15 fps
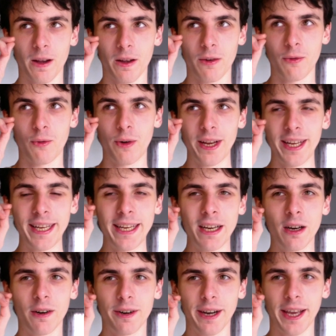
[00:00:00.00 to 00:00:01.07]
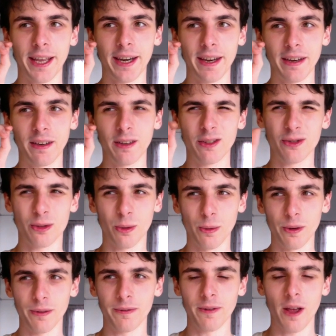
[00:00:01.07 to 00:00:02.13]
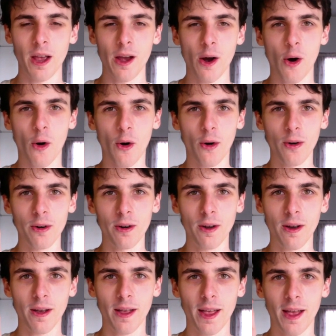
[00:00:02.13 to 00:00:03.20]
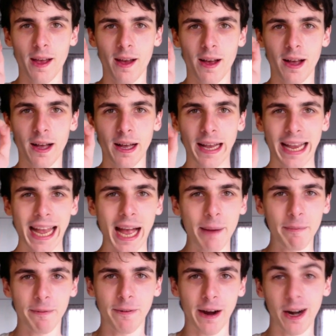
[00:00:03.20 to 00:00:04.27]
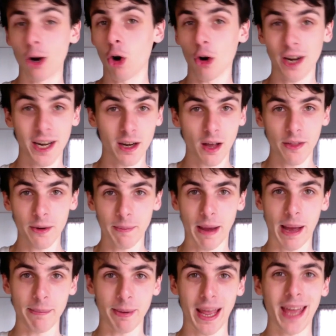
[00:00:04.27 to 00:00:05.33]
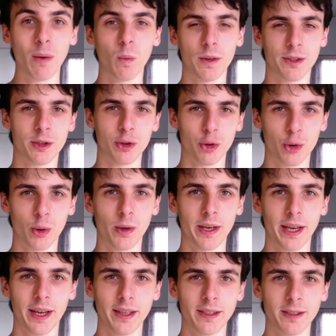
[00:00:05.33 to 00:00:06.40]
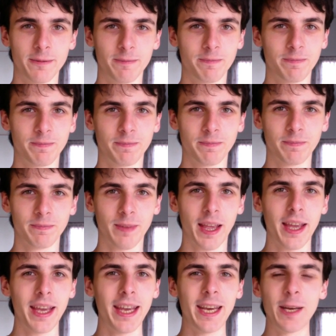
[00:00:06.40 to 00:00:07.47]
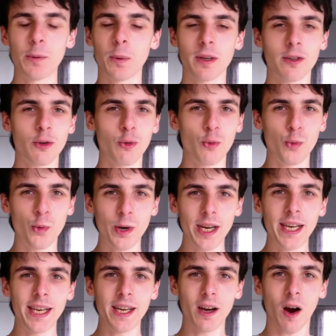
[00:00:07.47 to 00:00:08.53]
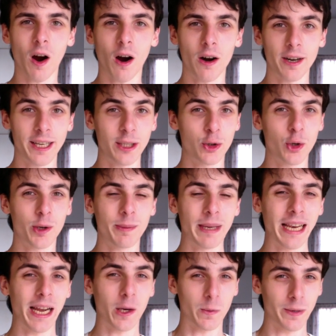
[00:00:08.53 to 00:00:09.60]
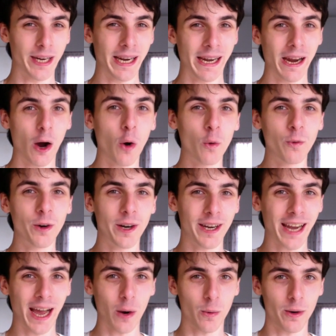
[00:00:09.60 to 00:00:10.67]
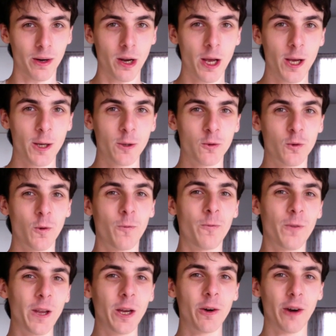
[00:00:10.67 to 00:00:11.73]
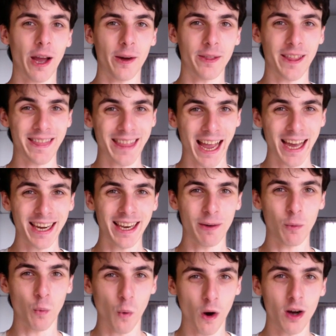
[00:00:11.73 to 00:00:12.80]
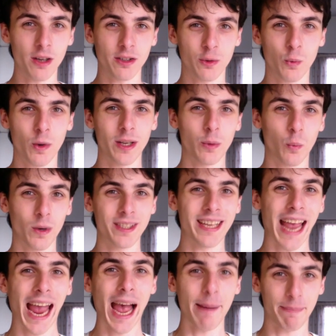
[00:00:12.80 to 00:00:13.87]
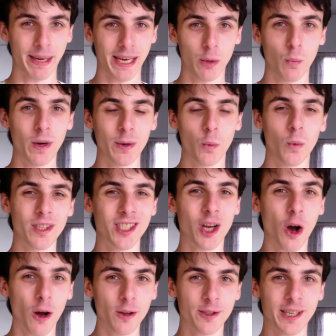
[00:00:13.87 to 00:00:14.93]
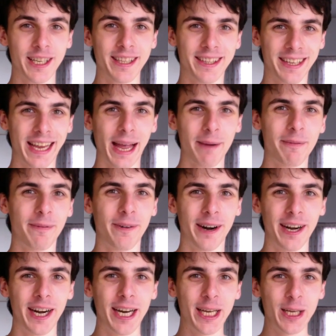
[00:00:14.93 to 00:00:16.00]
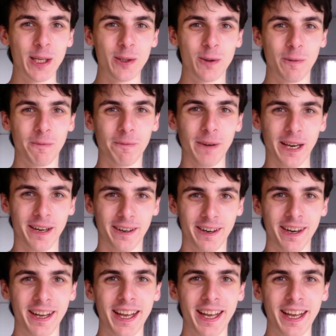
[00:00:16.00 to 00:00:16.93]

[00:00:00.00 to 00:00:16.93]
reincarnated sort of on a campfire on another map and was controlling it. It was really hard. It took me like over an hour to figure out that was what was happening, what was causing the campfire to flicker,